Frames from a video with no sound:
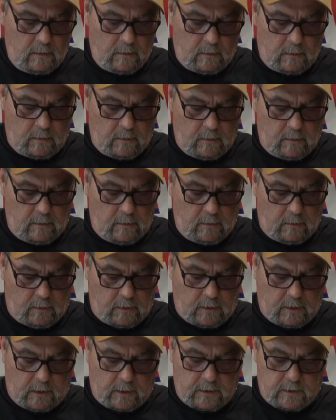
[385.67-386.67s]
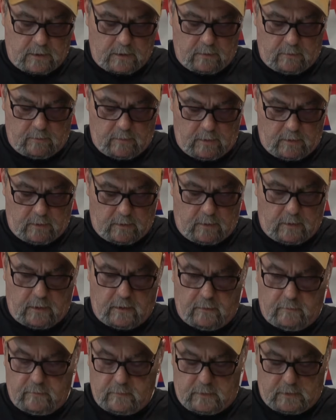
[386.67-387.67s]
Attaching the rear
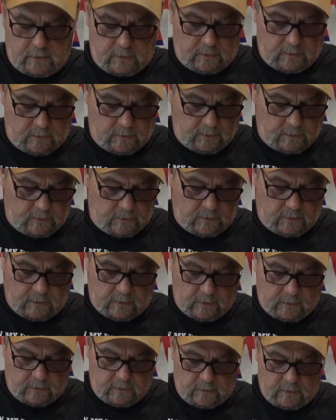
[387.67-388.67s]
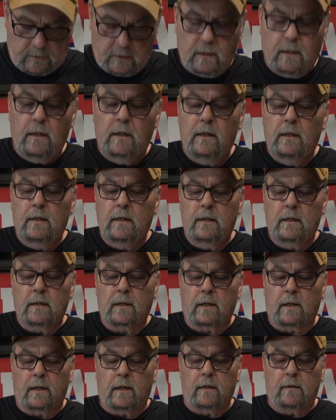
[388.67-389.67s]
arms, that's all it says.
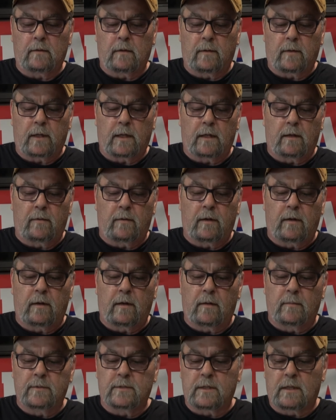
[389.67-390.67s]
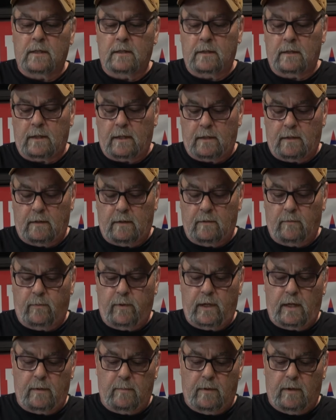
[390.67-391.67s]
Okay, well, we got our rear arms on and our
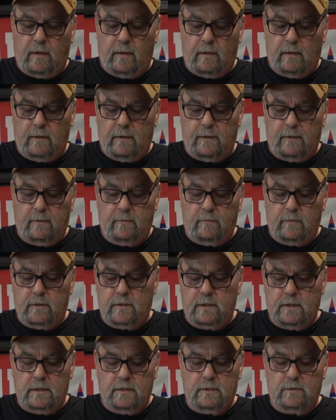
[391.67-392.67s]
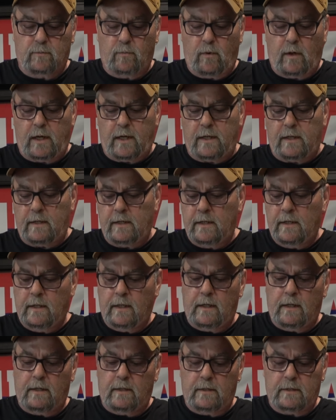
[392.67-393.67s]
wheelie bar on, which is white
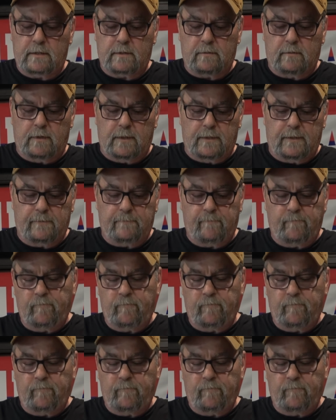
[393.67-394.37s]
in this one.